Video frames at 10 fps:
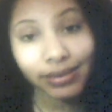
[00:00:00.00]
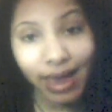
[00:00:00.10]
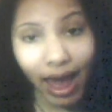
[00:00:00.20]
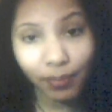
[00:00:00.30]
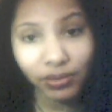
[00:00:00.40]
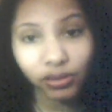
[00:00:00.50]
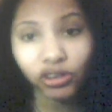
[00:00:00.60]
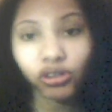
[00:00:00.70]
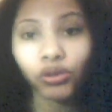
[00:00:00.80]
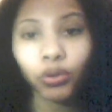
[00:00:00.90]
steps
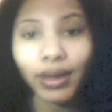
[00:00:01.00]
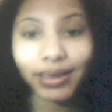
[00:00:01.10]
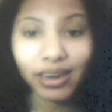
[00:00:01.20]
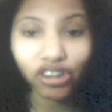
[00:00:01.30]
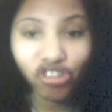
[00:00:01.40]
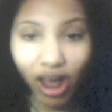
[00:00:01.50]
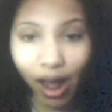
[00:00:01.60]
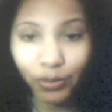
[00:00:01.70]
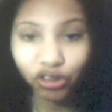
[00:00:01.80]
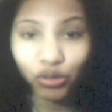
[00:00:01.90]
to get a
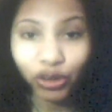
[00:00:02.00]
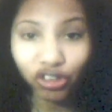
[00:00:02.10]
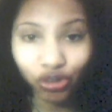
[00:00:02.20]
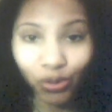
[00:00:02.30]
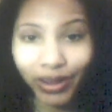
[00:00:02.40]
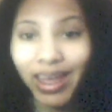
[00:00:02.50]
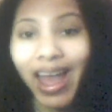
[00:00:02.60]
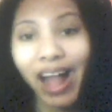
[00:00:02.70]
job that you enjoy